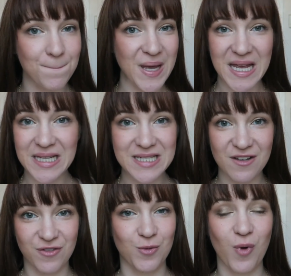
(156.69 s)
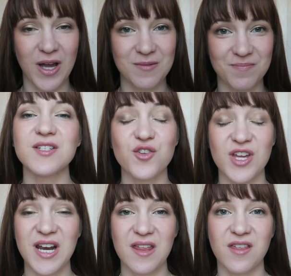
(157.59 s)
Pick a different one. So
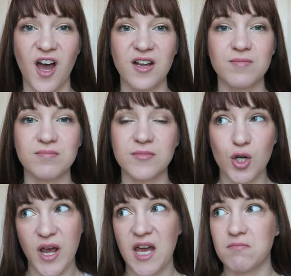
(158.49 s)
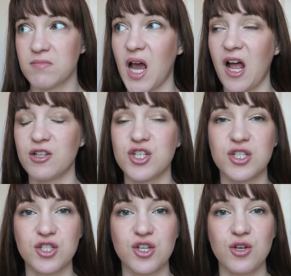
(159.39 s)
then I thought, okay, I'll
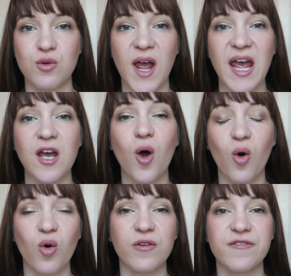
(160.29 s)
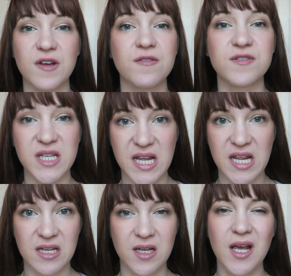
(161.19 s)
just do a
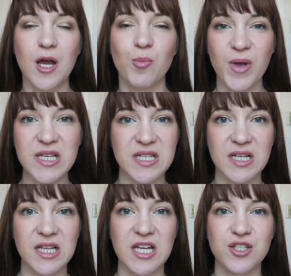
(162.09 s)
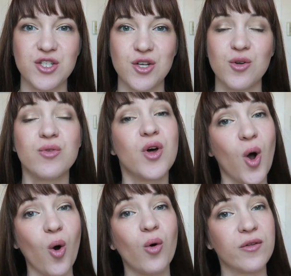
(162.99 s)
Whole15. Basically do the
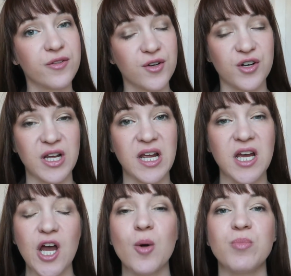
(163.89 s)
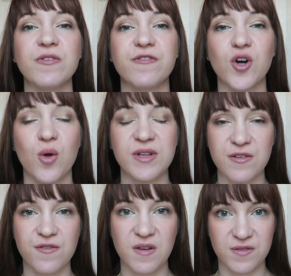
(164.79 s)
Whole30, but for
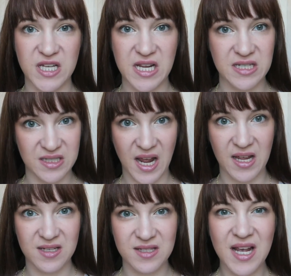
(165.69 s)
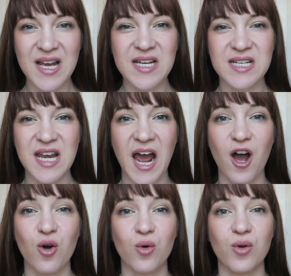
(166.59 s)
only 15 days.
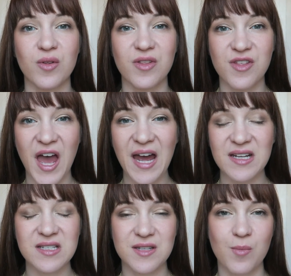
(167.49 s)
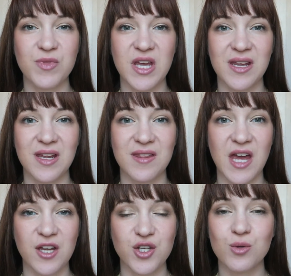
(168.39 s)
Now, that is something
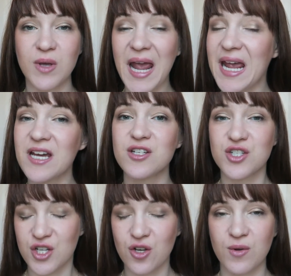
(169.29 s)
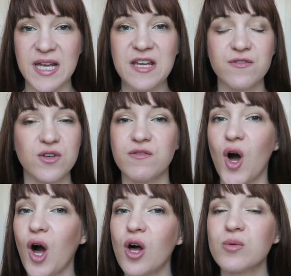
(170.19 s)
that you can do if
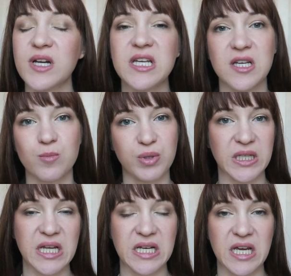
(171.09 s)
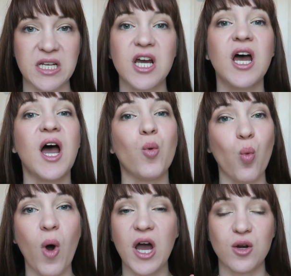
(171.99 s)
you've already completed
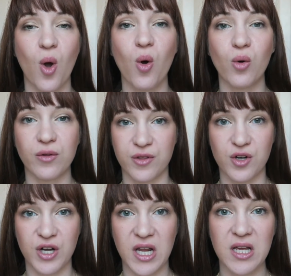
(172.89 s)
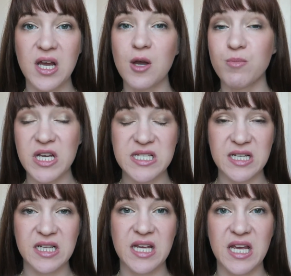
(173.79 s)
one Whole30.
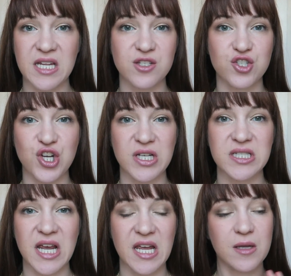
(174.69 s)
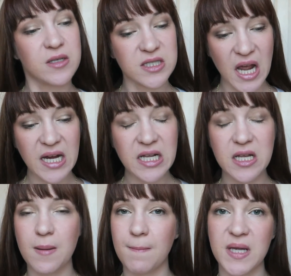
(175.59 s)
Basically, it's just a
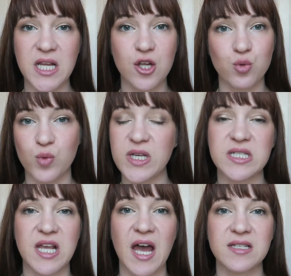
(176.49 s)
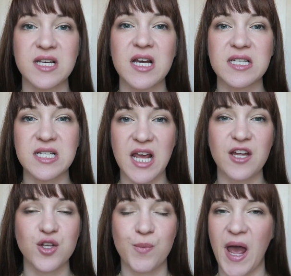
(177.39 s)
tiny mini reset to
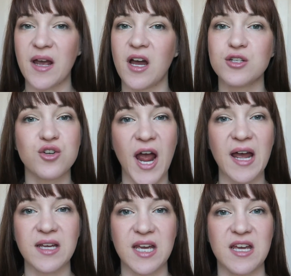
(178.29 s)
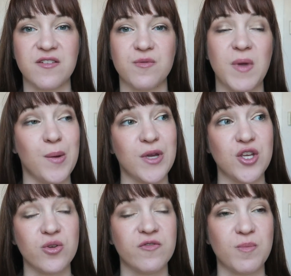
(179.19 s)
get you back on track if maybe
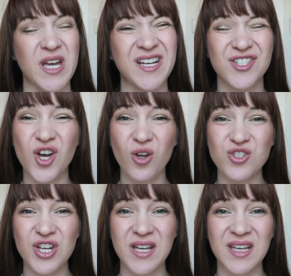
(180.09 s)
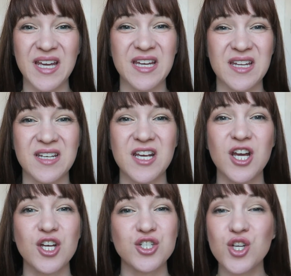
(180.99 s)
you've been indulging in
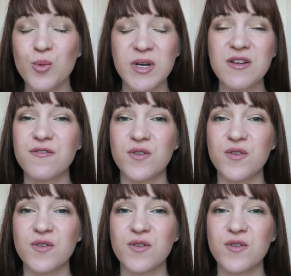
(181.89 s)
too many